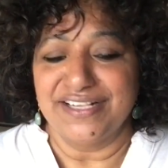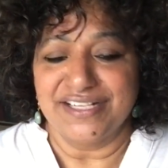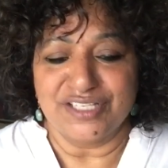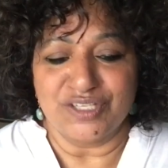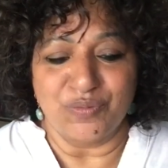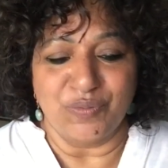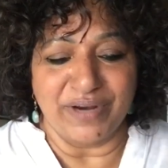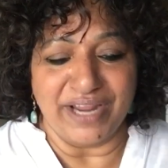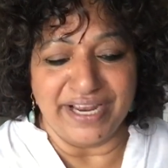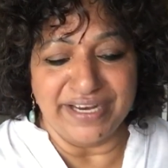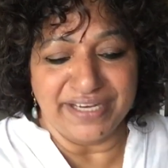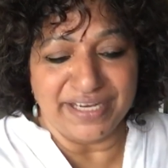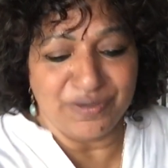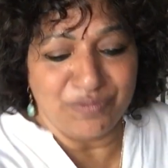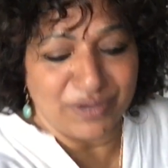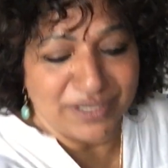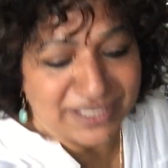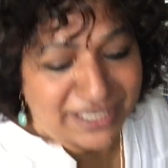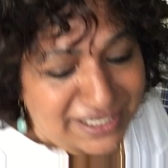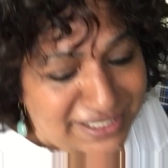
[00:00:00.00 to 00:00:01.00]
So what I did
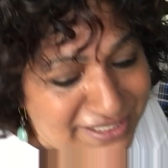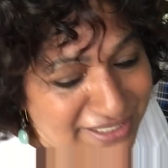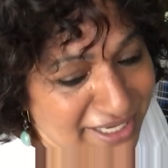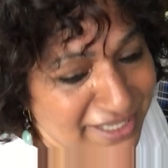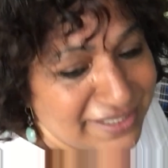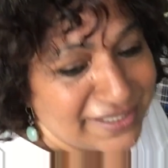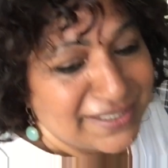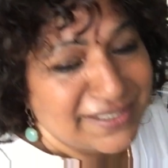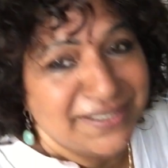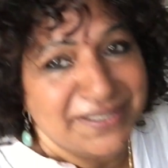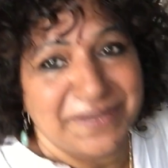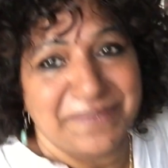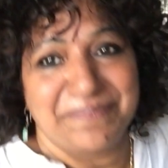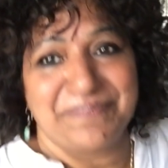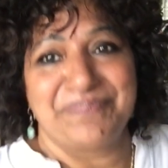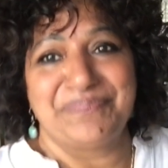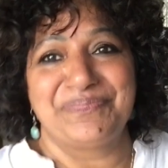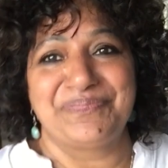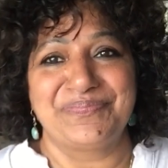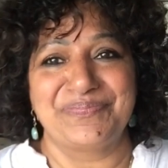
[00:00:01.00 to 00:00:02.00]
was I started
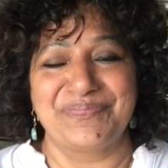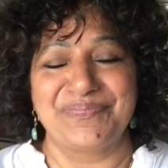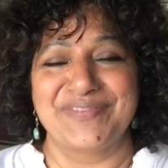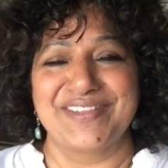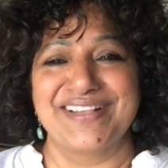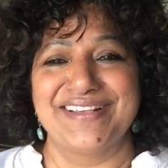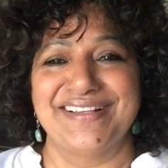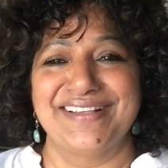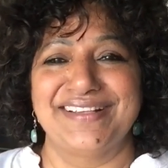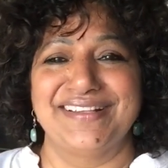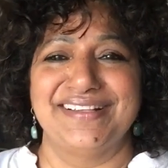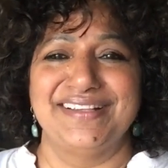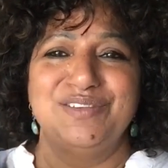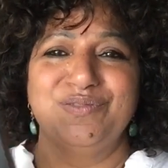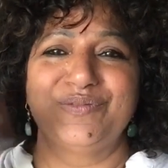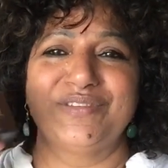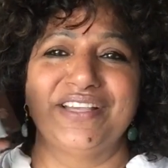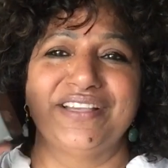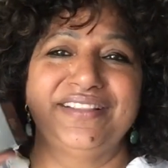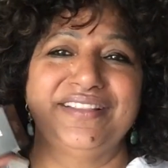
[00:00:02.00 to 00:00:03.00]

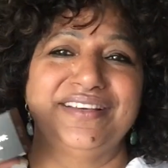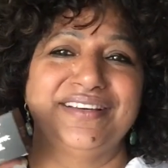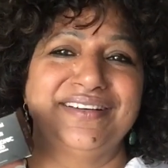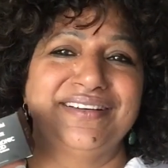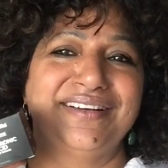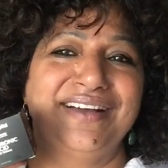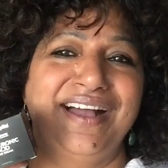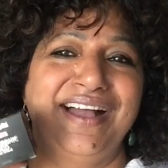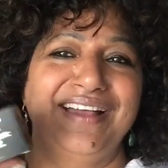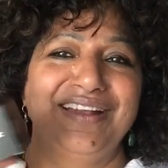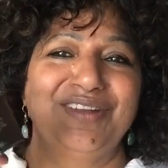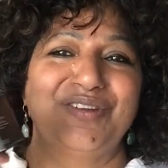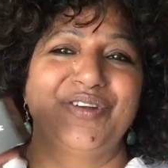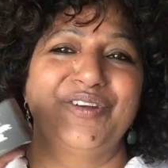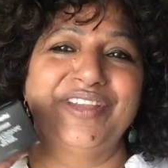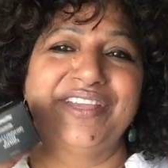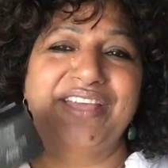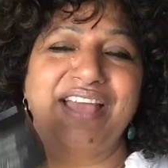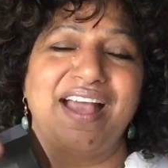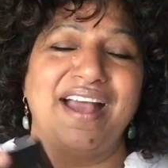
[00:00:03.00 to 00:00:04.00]
using the
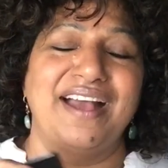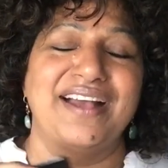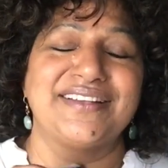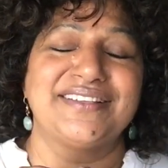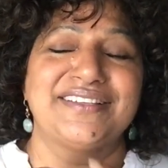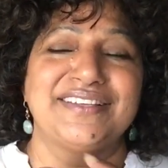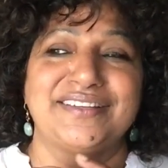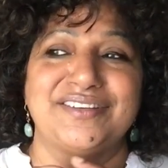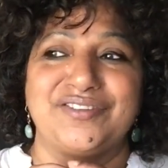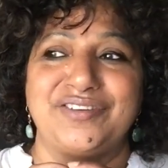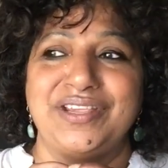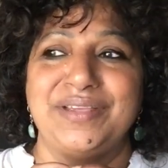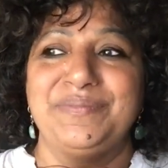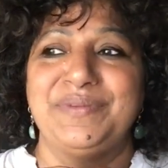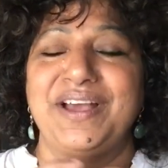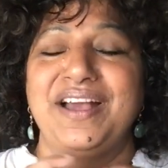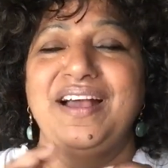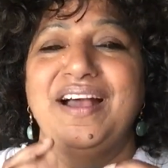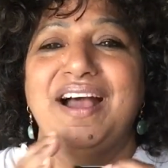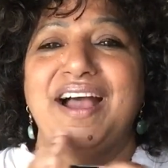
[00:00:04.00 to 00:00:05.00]
hyaluronic acid
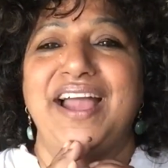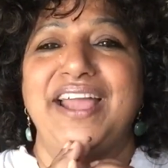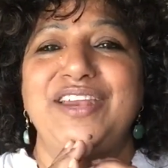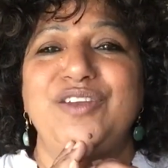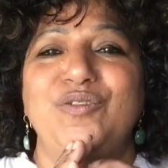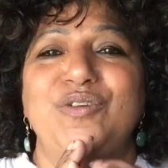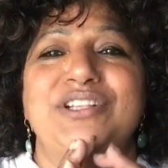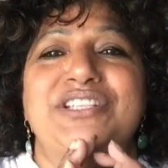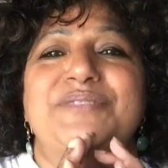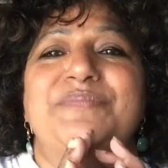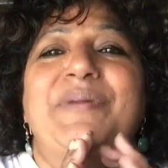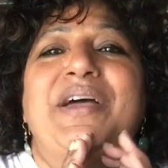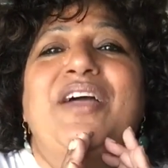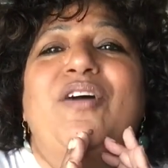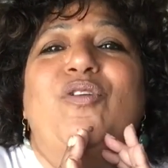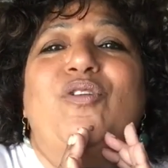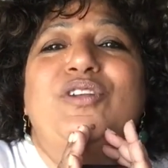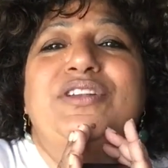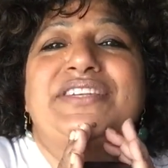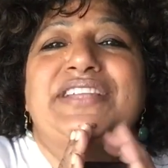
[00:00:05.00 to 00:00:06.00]
cream. I know it's my
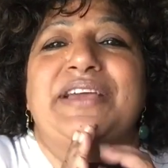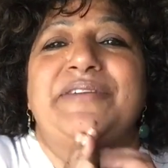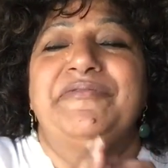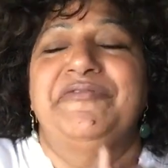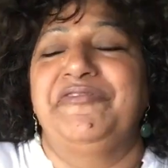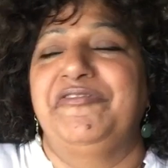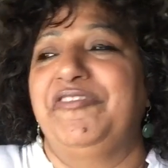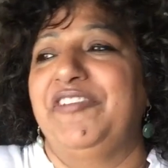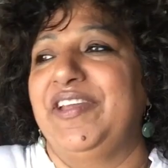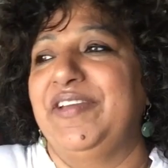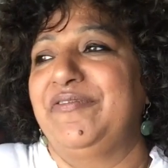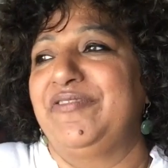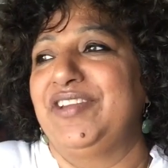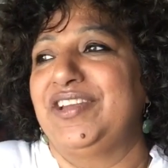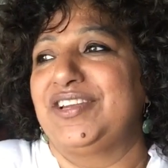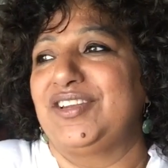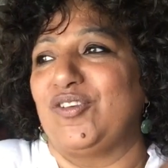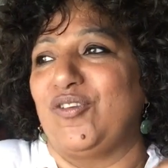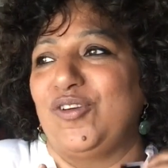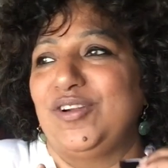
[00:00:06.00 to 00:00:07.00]
all-time
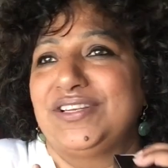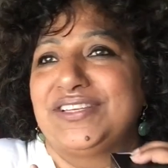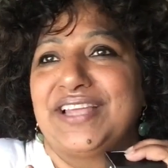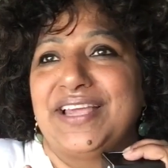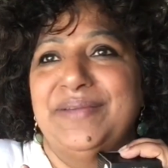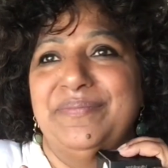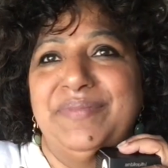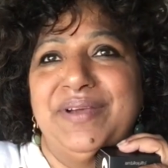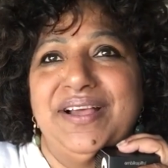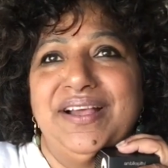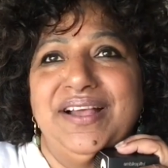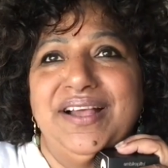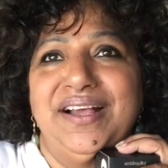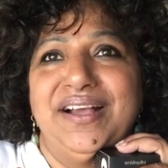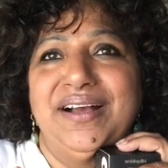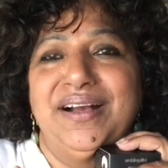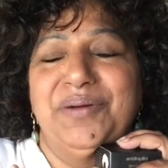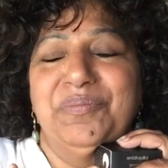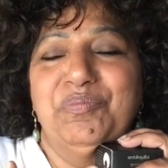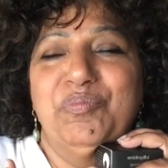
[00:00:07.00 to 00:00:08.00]
favorite, all-time
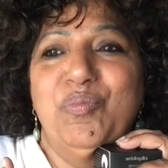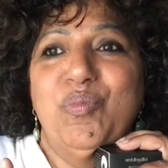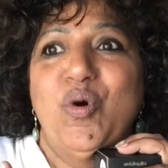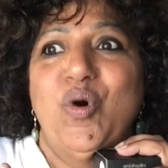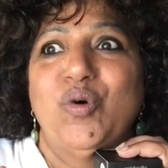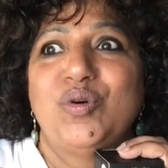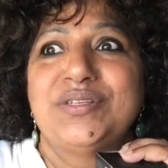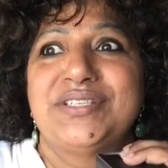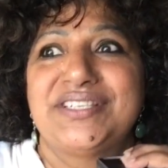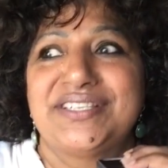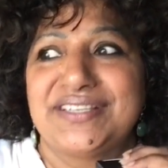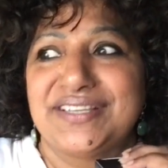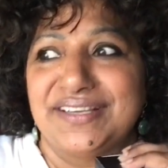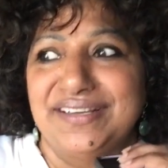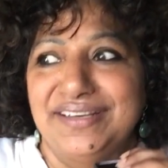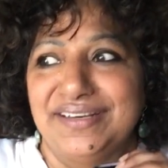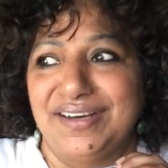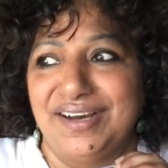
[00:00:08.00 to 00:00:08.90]
most